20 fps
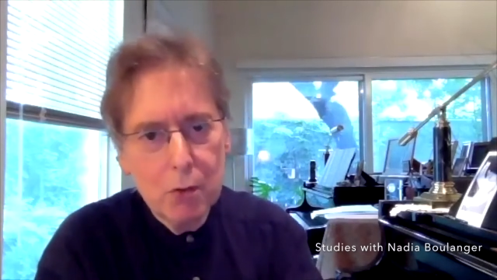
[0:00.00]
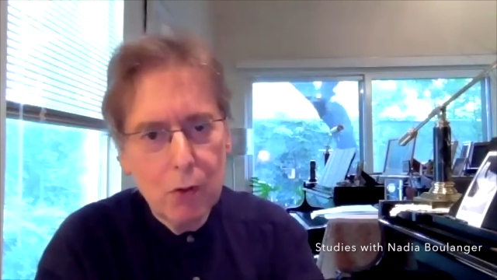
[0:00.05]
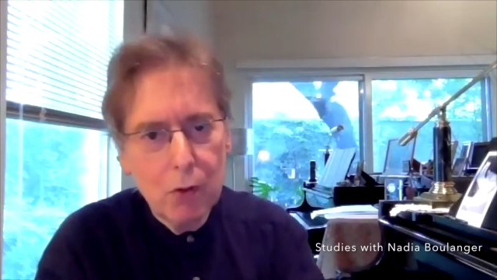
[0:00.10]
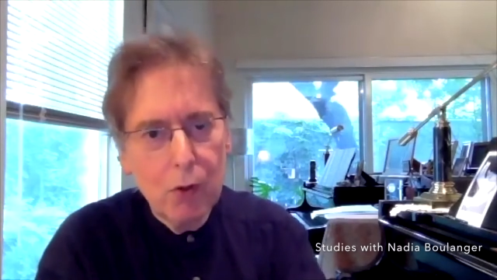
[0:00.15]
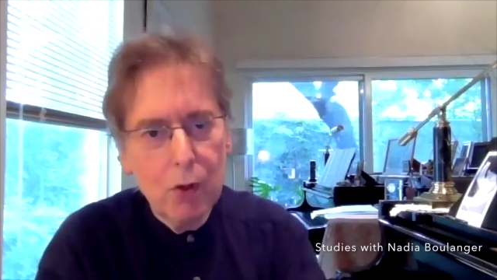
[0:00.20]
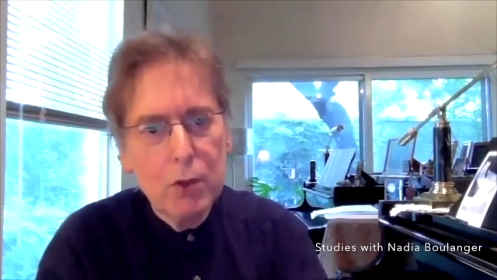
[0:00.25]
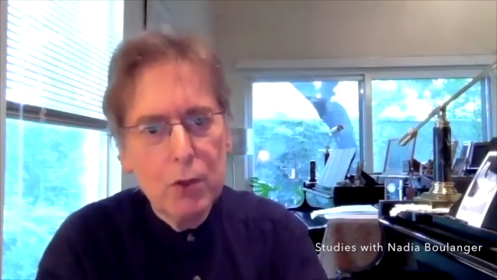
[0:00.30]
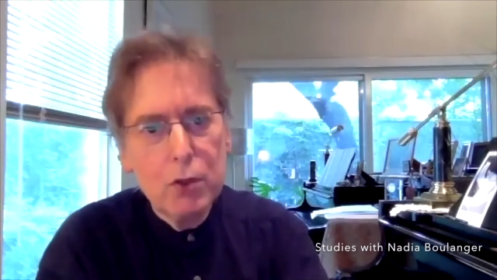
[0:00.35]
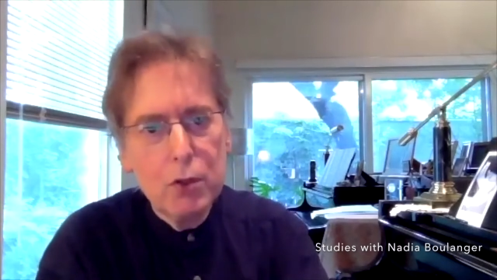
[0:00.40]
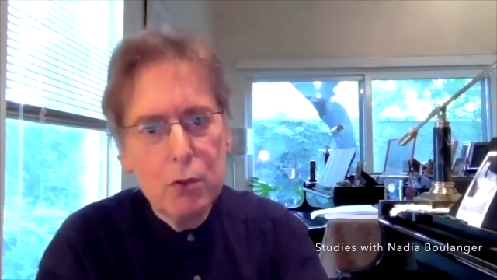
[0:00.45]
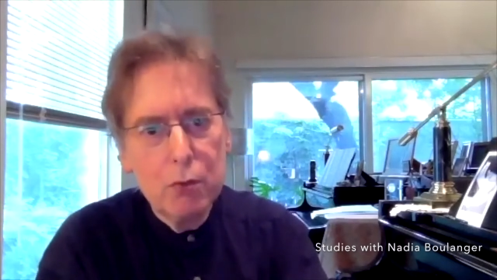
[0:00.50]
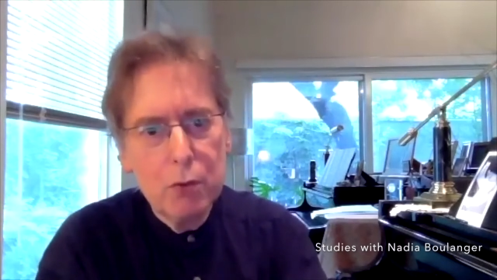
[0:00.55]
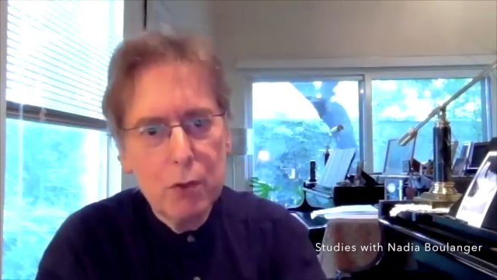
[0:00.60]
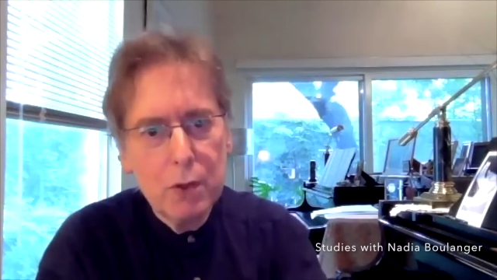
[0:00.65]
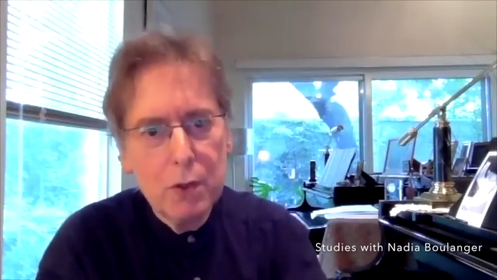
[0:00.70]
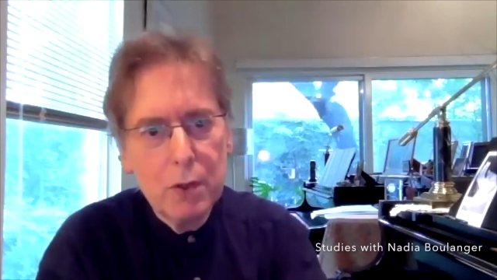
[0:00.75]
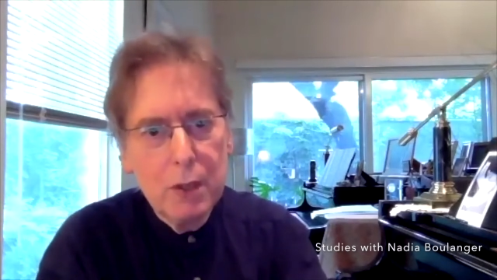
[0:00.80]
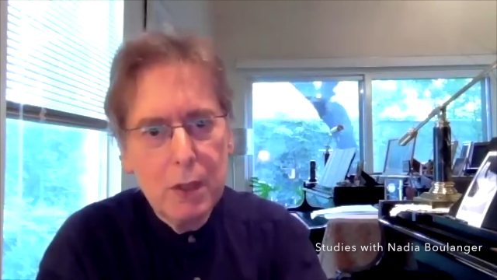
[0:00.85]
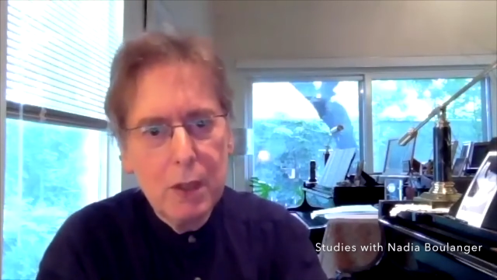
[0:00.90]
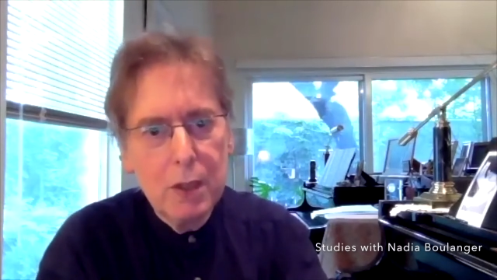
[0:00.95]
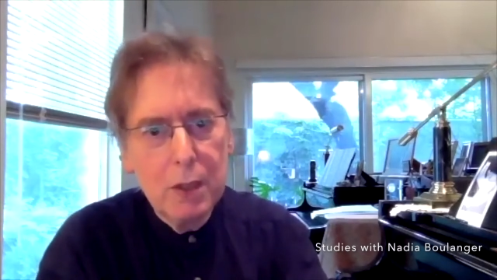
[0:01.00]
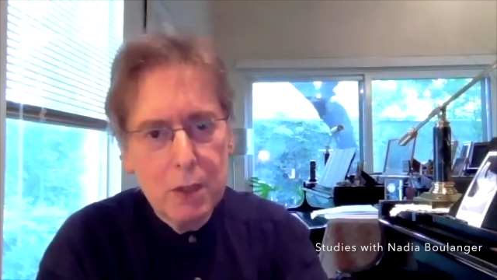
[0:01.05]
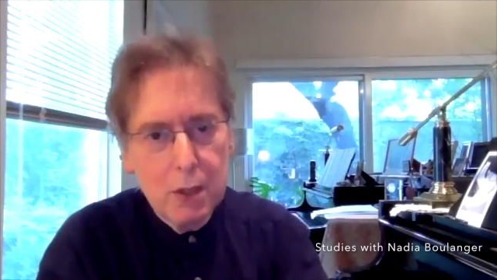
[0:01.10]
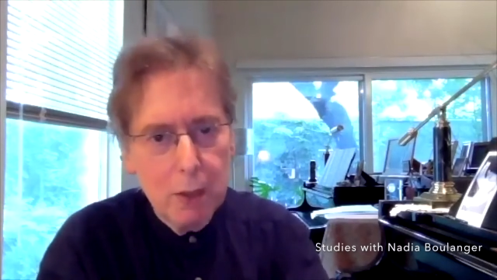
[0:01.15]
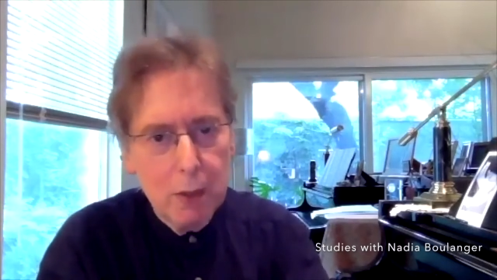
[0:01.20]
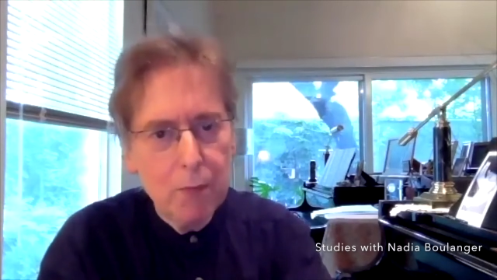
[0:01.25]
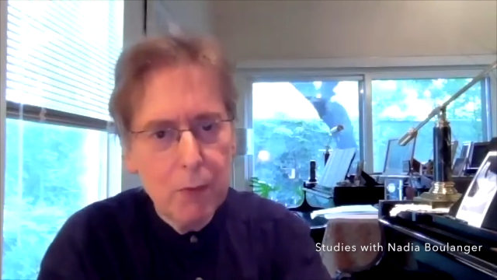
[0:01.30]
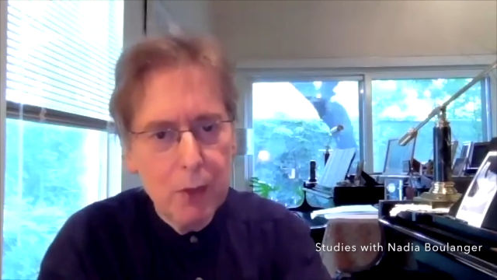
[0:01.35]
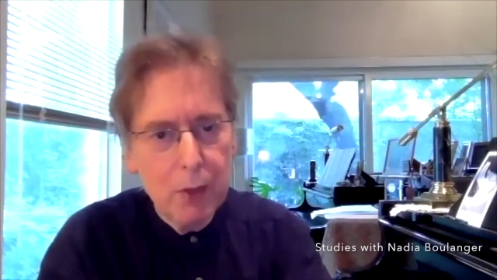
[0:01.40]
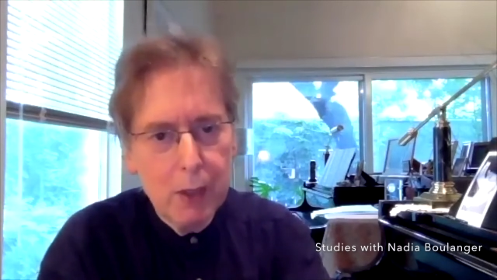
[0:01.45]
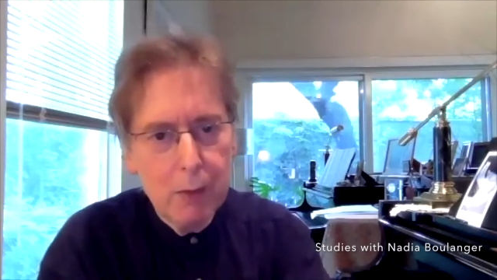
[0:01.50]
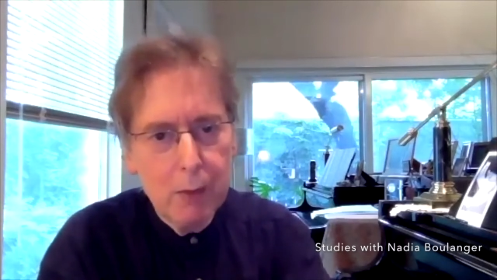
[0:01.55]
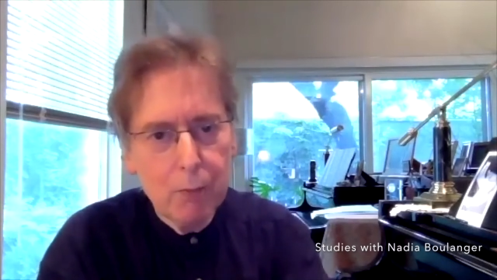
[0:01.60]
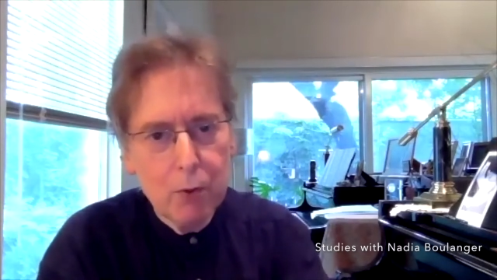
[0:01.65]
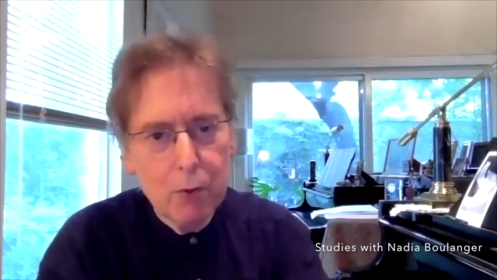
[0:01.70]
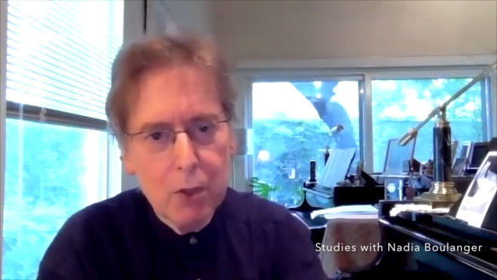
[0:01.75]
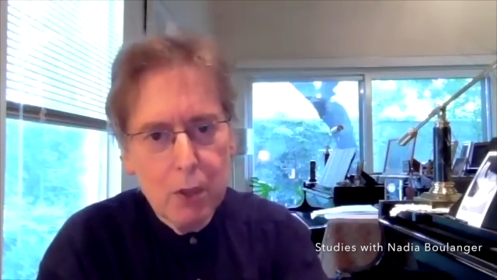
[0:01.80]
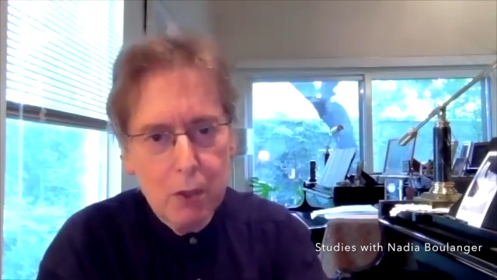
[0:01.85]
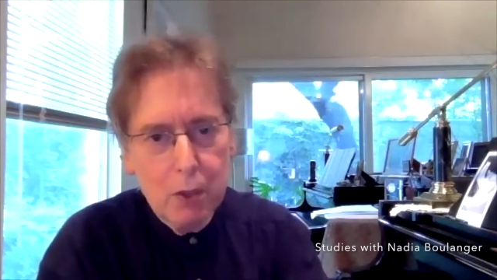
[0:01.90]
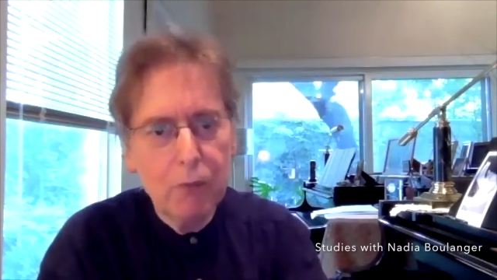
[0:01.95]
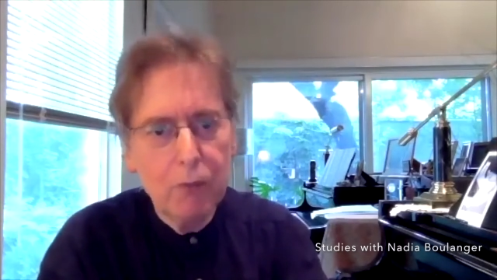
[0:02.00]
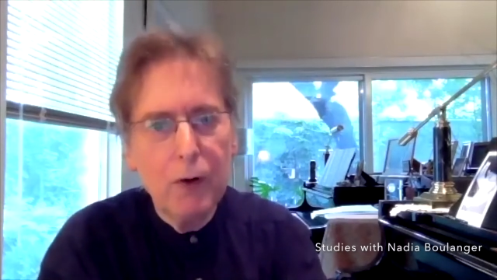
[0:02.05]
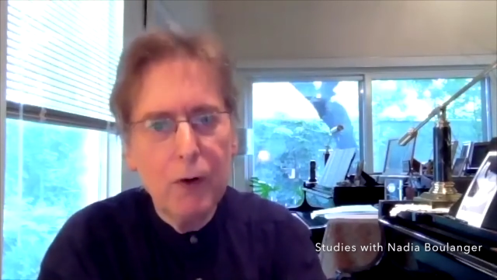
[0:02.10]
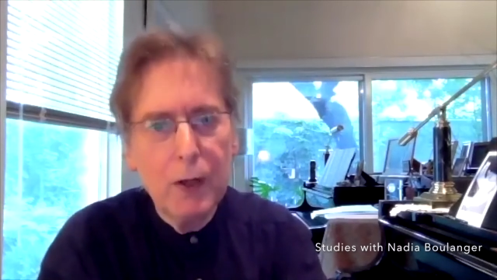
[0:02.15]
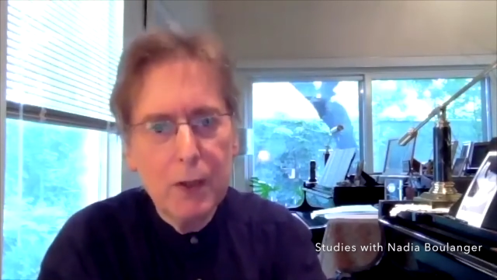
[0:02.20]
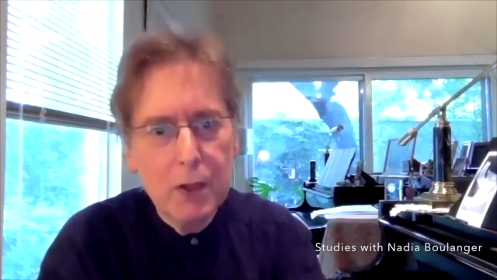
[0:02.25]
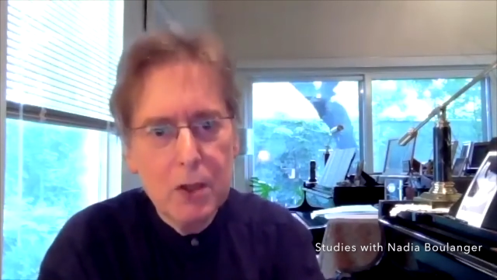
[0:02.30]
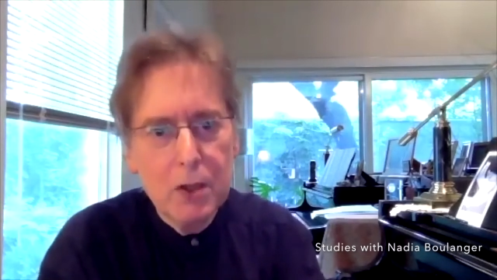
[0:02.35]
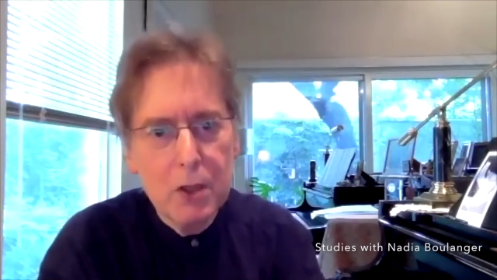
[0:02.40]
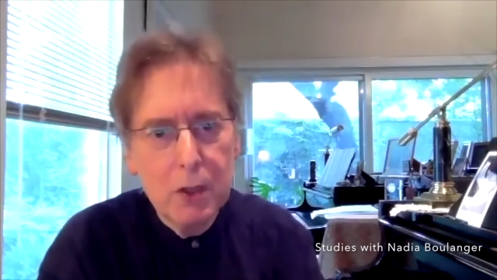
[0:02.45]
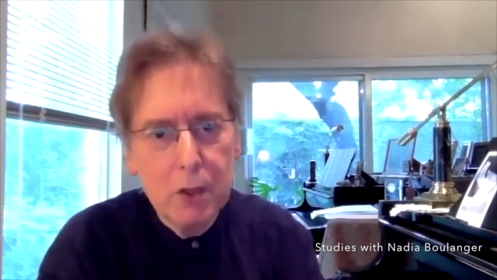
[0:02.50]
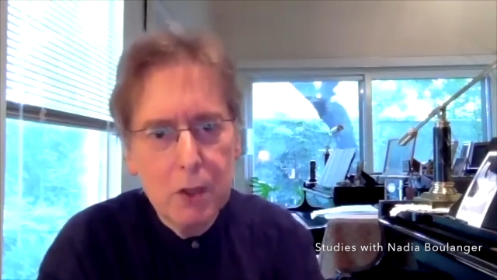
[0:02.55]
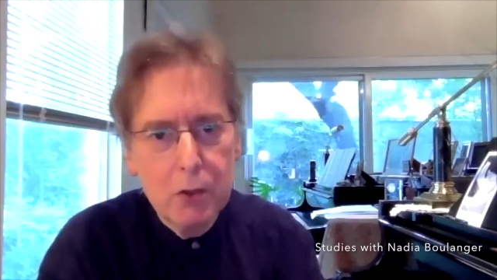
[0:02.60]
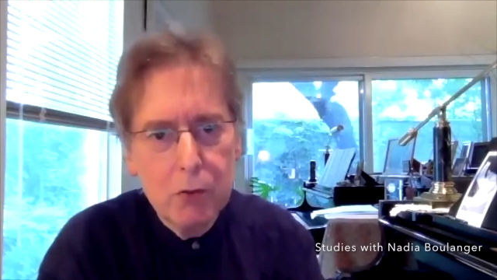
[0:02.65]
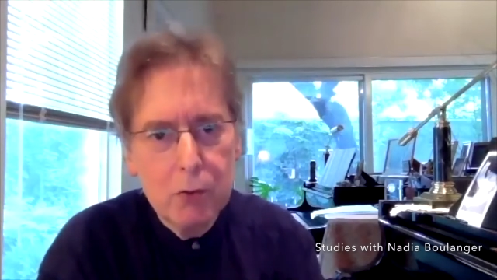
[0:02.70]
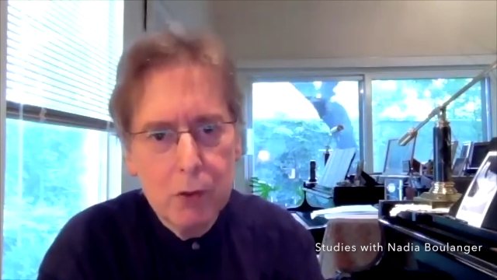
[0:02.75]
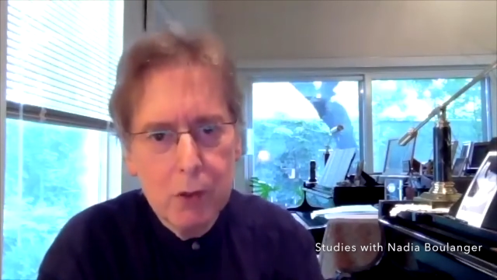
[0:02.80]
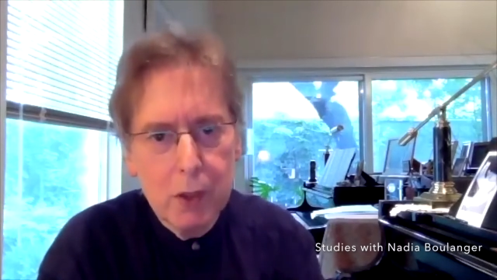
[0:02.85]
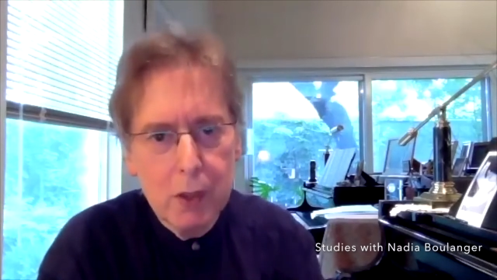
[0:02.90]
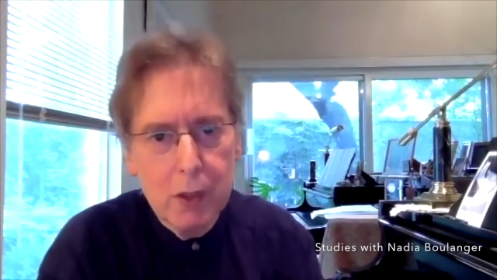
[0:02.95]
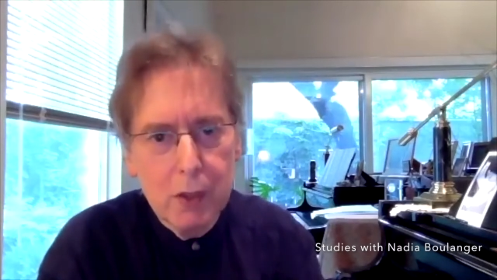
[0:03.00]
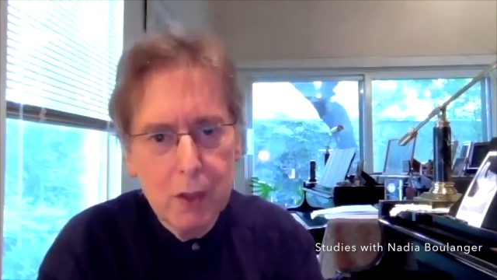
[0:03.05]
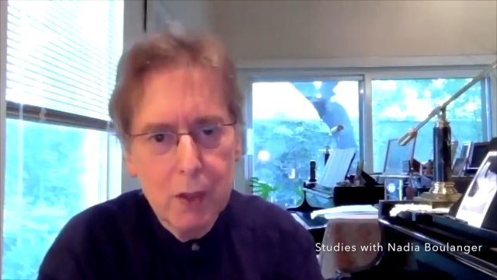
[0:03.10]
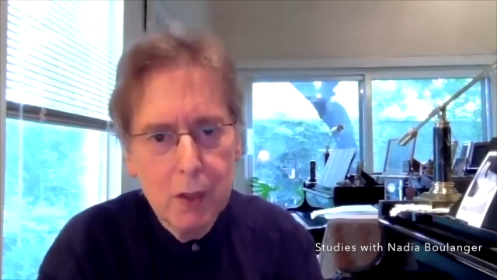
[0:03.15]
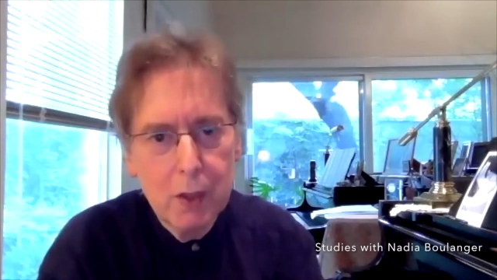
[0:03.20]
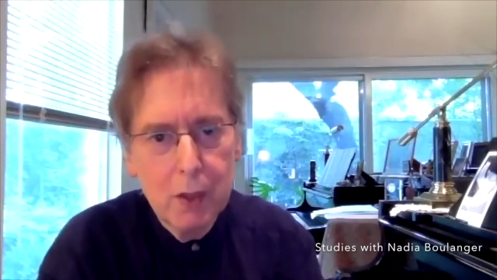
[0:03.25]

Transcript: cause you to need something in particular. You'll find it's in the toolkit.